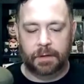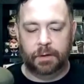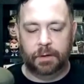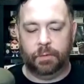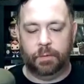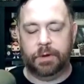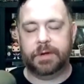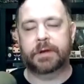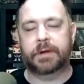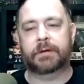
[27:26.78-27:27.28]

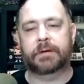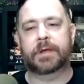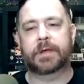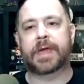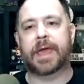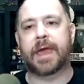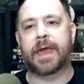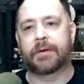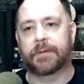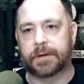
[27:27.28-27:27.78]
What are your
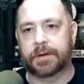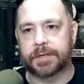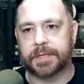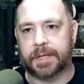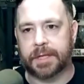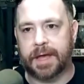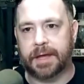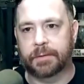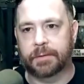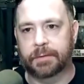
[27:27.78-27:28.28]
encounters
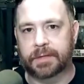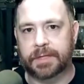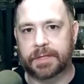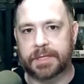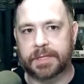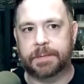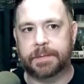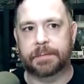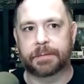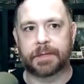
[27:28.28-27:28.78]
like with
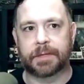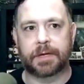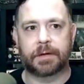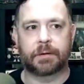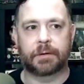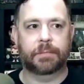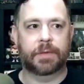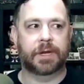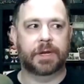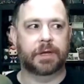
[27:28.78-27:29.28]
these people that
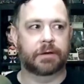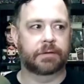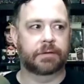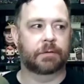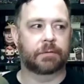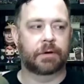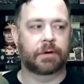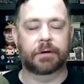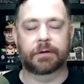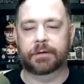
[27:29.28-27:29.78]
you're meeting on the
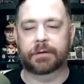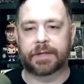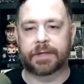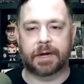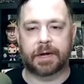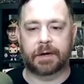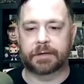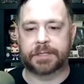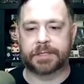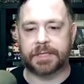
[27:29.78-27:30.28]
road
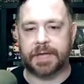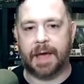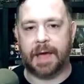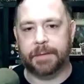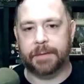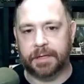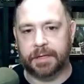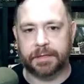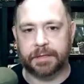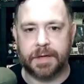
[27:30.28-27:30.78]
that are
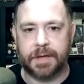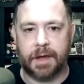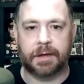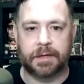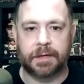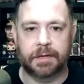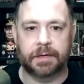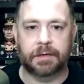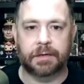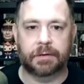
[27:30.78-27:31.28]
stopping and
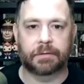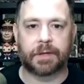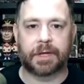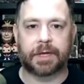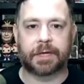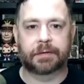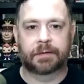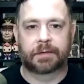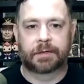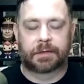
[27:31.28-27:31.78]
talking to you?
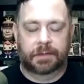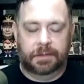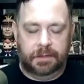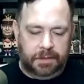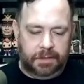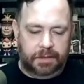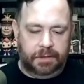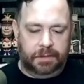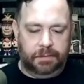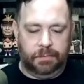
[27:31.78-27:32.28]
Like
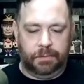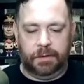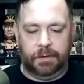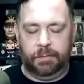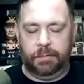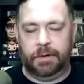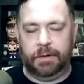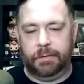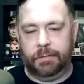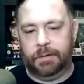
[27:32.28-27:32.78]

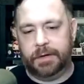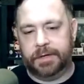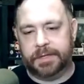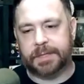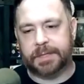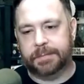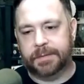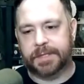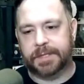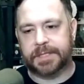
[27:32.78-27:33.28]
what, what, what are
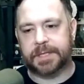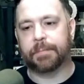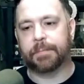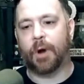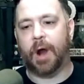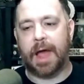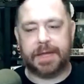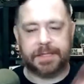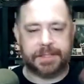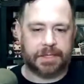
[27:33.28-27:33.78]
some of the
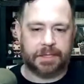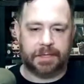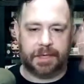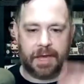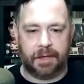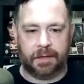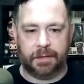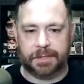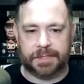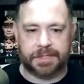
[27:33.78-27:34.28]

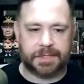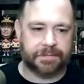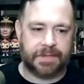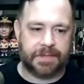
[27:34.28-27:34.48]
surprising elements of